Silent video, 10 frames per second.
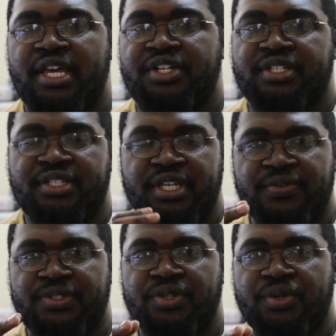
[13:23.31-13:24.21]
It just
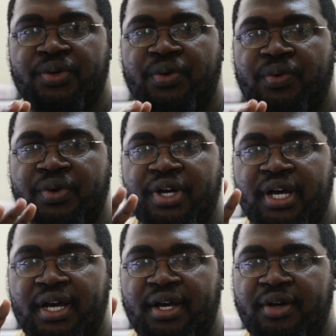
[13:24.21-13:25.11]
gives you
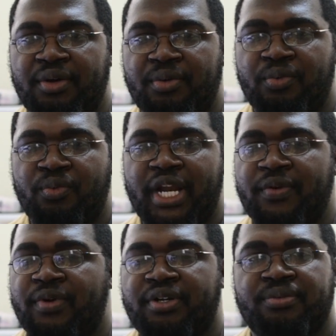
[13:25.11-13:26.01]

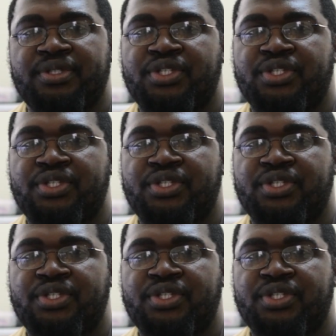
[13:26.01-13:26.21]
whatever